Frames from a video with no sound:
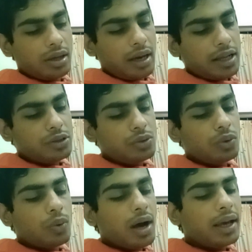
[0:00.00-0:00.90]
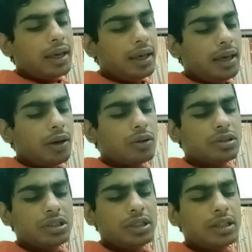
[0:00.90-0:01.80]
as to why he or
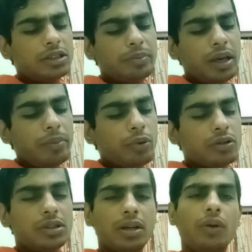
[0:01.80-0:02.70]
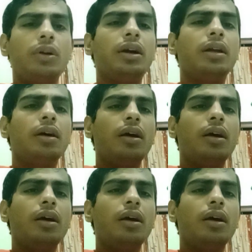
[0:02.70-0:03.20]
she is being prosecuted.